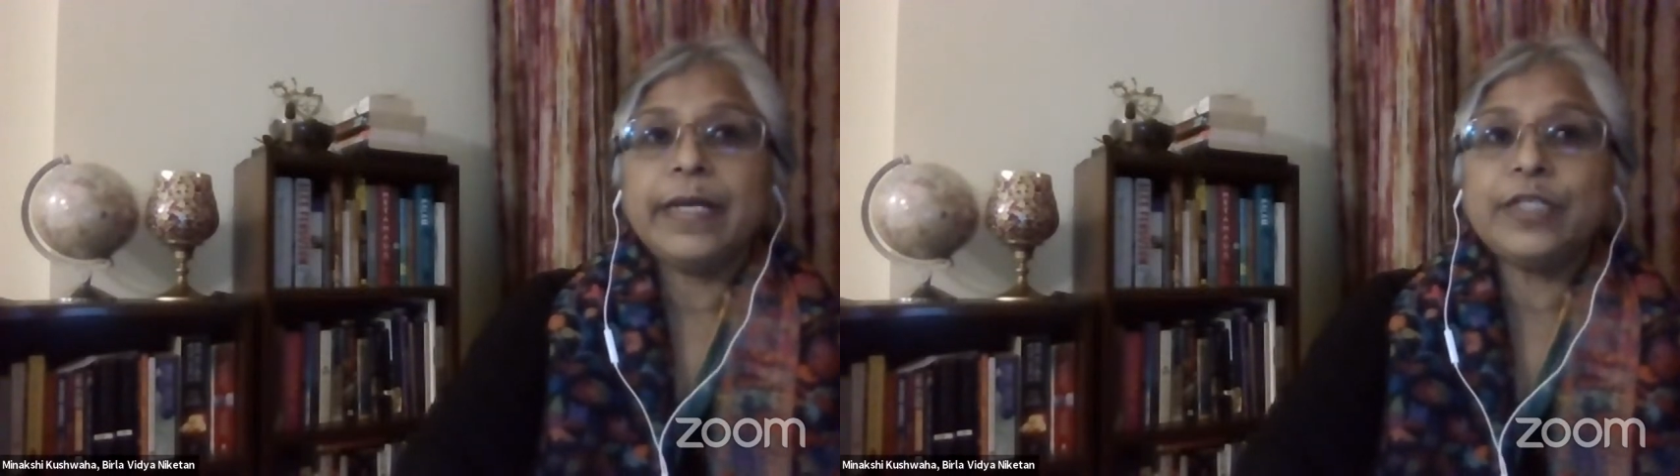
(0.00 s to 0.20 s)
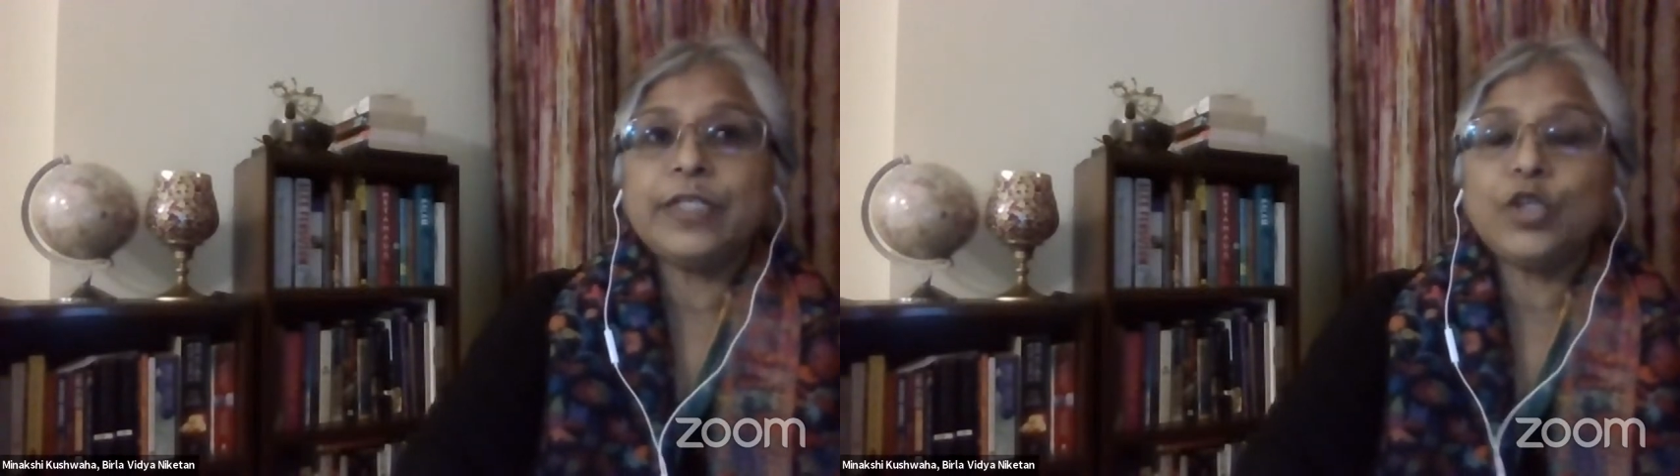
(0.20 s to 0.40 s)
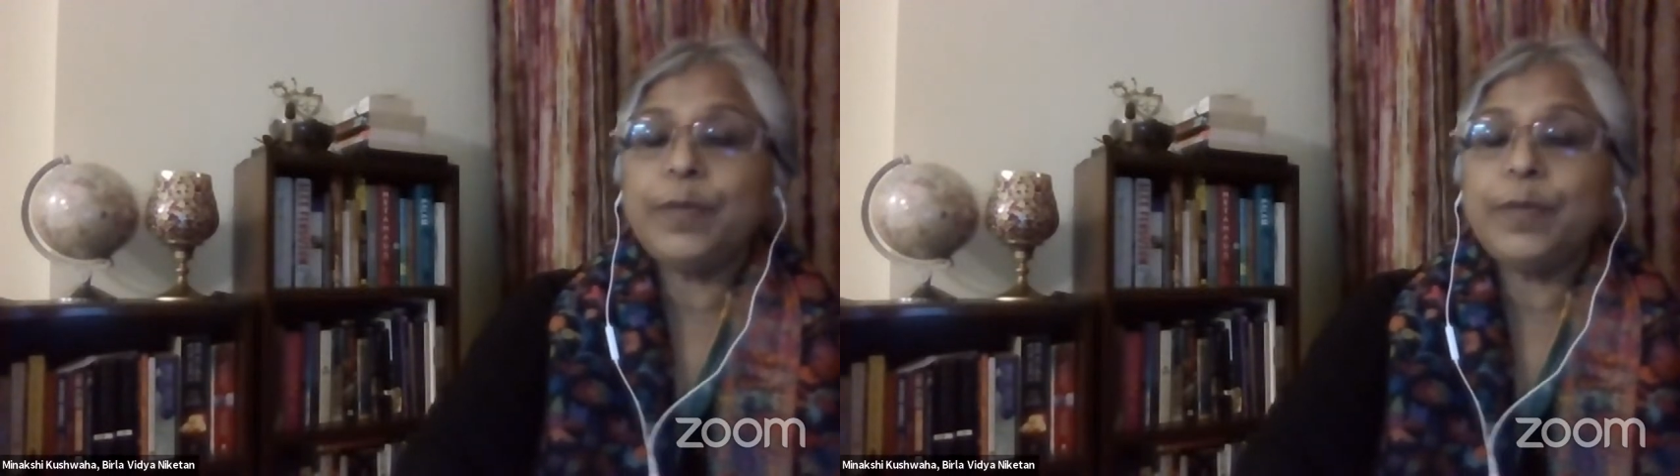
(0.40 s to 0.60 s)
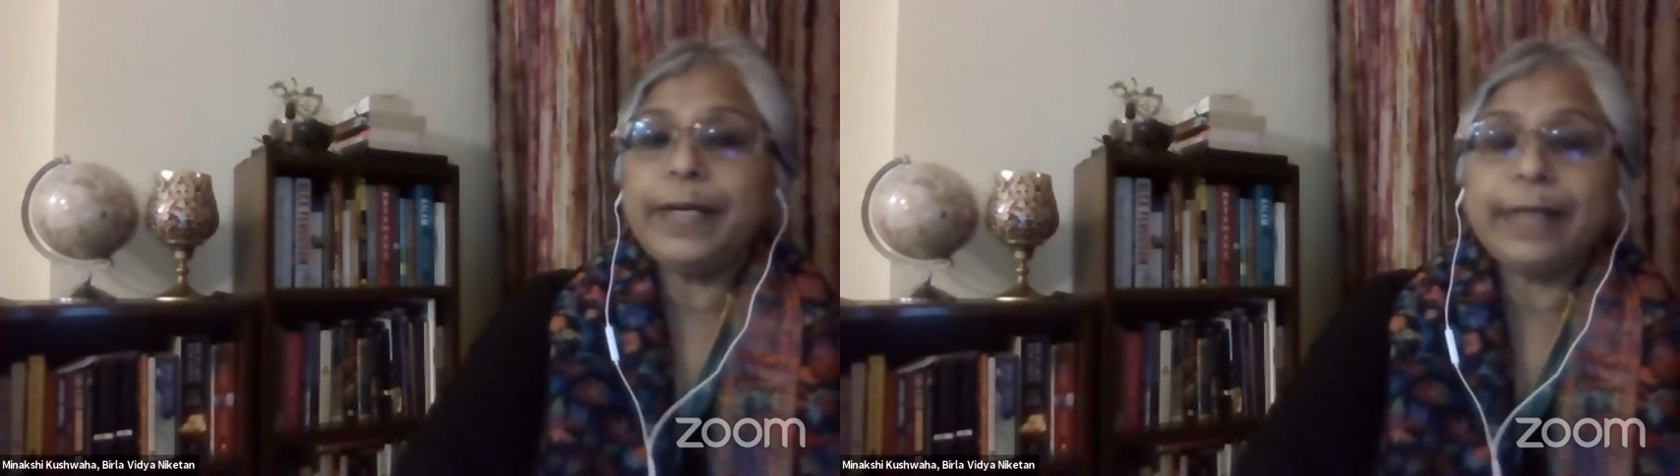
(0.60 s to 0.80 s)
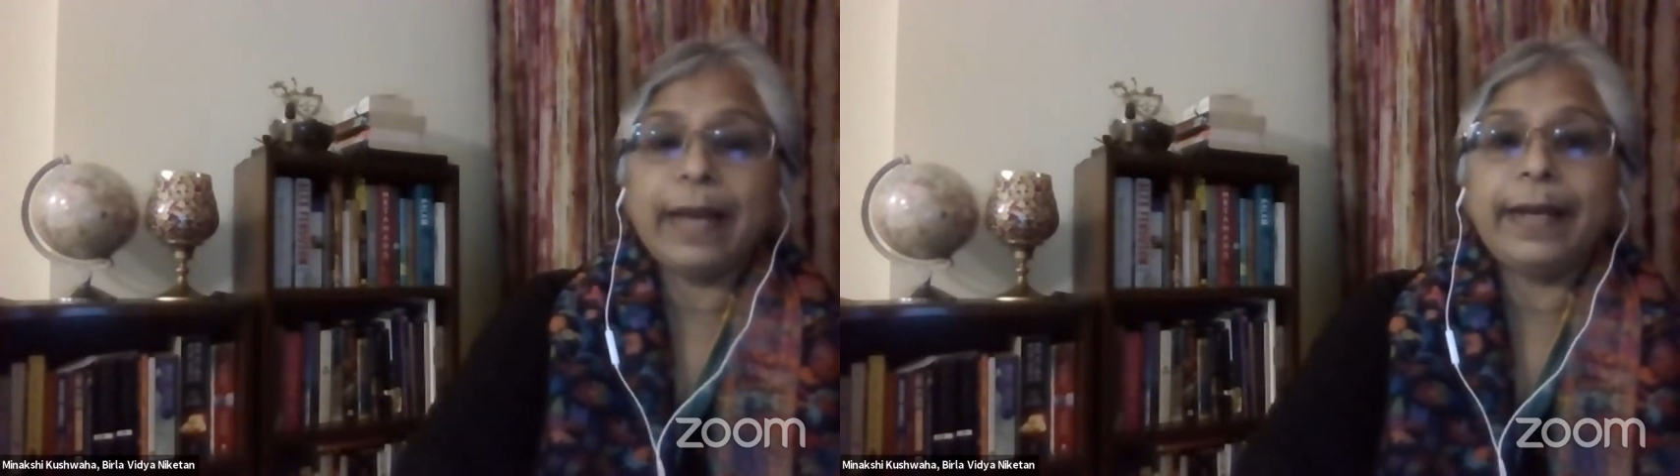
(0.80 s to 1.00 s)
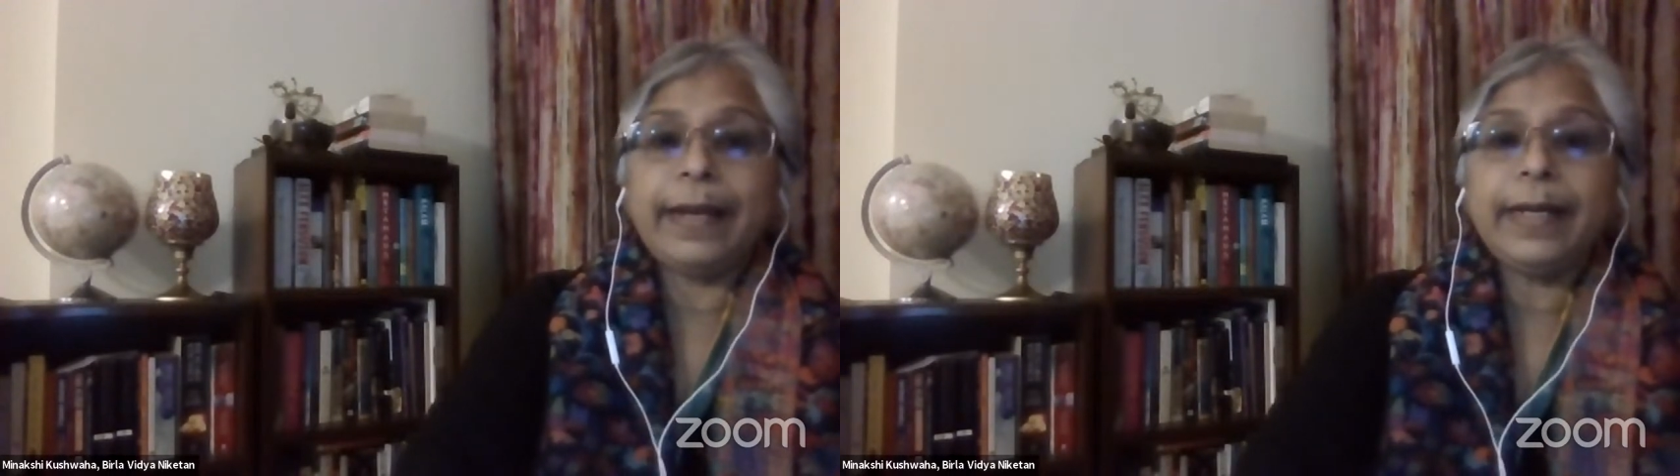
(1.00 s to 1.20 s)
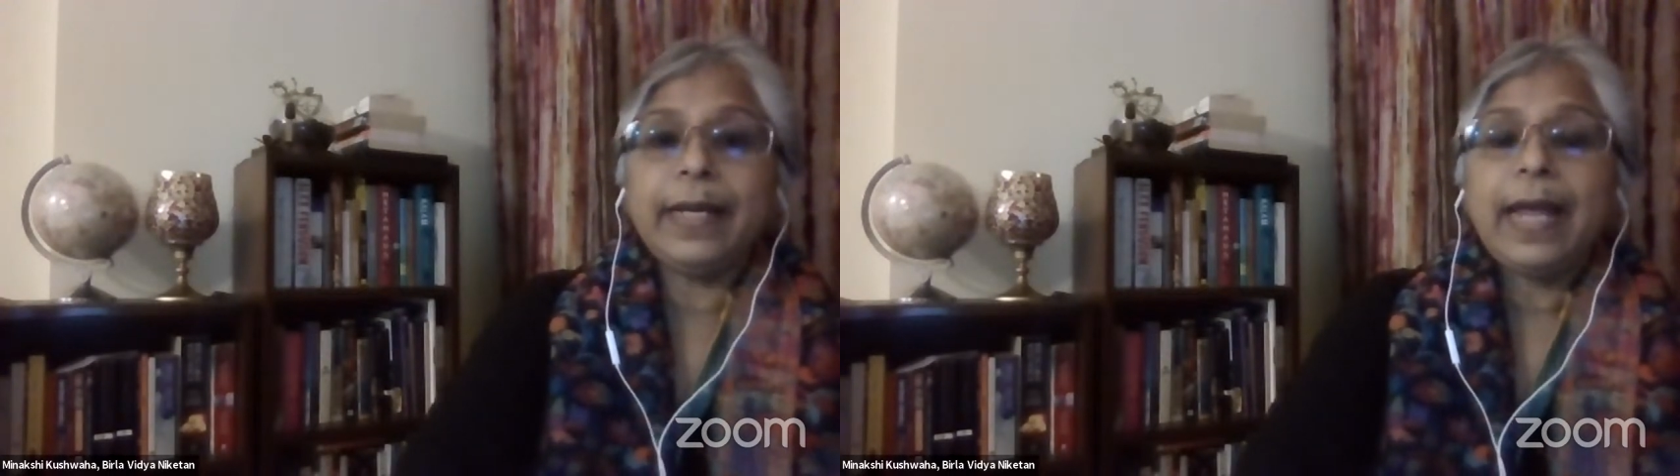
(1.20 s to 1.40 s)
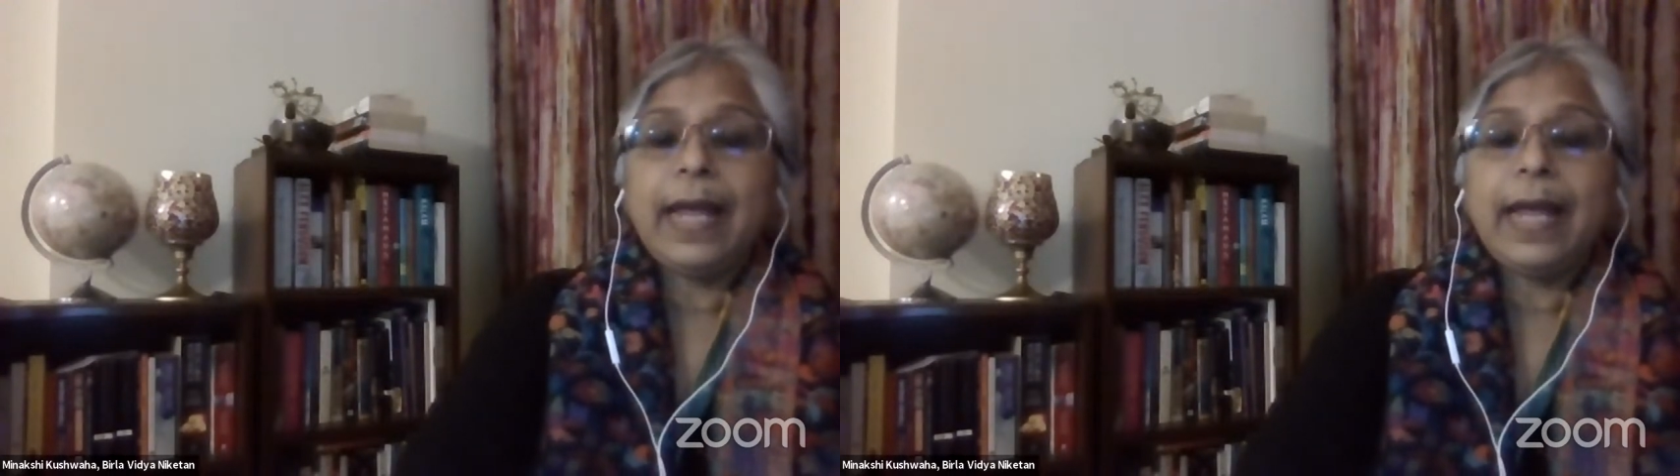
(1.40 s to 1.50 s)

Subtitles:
It should be tied,